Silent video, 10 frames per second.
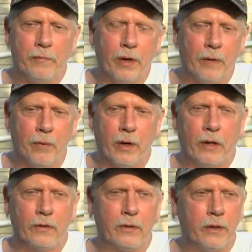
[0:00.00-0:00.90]
I put
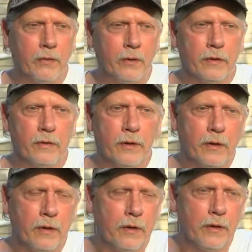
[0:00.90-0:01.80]
out there that
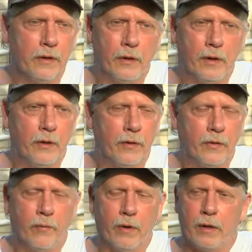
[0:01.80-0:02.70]

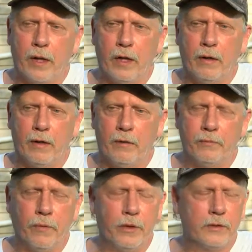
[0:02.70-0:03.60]
one
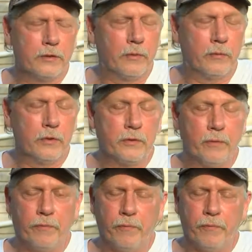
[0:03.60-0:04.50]
of Summer's
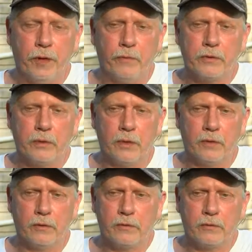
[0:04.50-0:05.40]
favorite
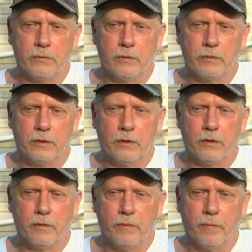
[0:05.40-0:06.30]
songs was
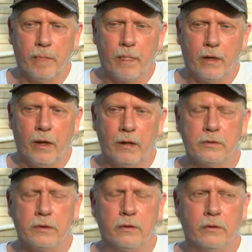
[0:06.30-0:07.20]

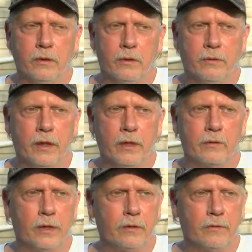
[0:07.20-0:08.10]
Godzilla, and they
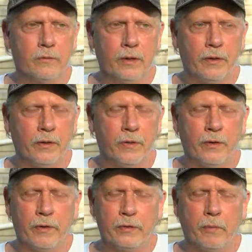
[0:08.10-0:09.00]
say, and
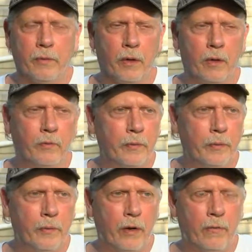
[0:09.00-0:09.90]
they're jumping all over me
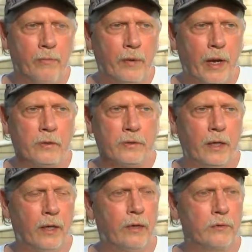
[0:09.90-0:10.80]
about past
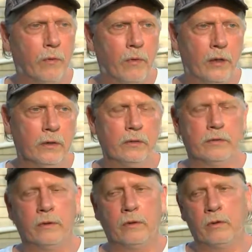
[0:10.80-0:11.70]
tense
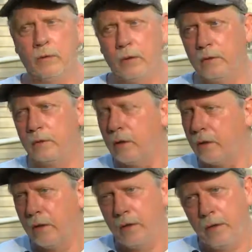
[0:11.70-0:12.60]
was, well,
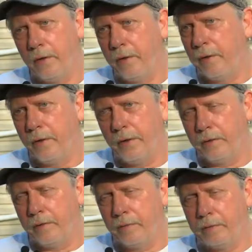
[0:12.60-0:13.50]

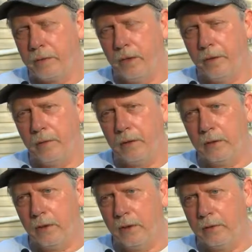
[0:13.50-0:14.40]
I'm sorry about
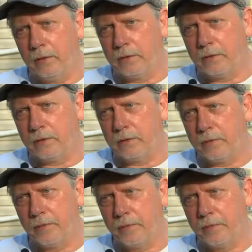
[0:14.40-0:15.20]
that. It's just.